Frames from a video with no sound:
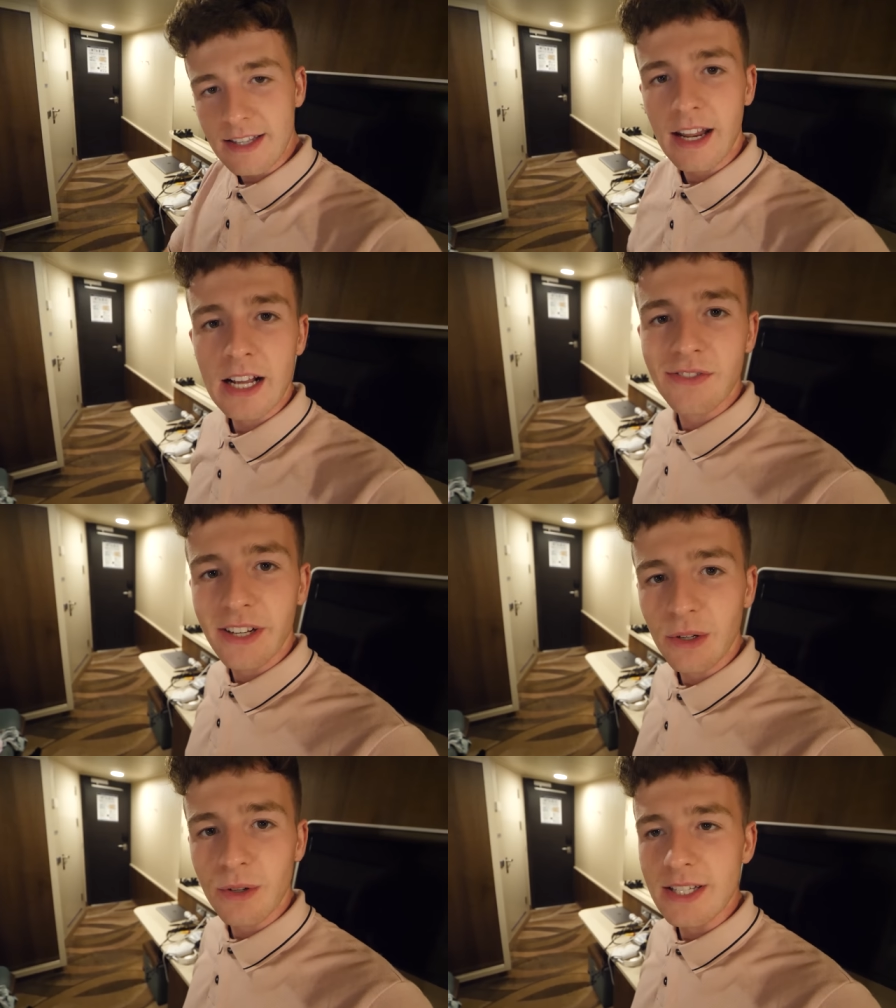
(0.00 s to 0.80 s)
the next
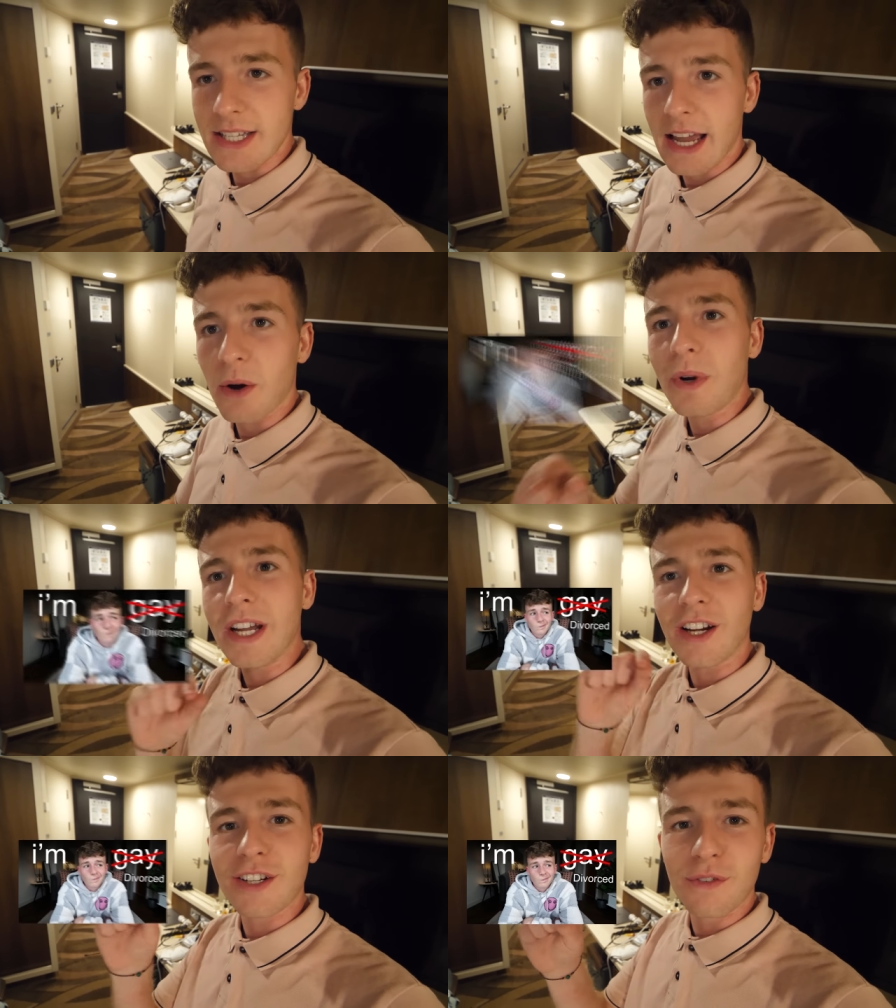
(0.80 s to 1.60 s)
video is uh, we
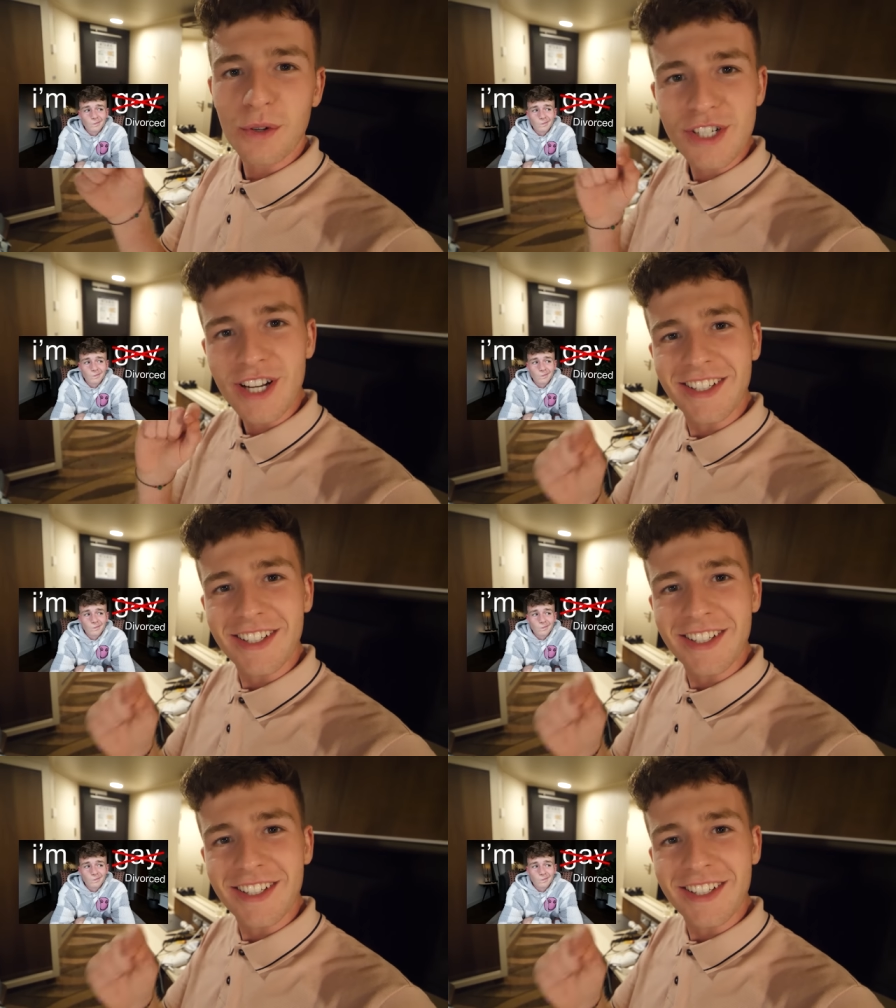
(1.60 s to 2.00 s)
got divorced.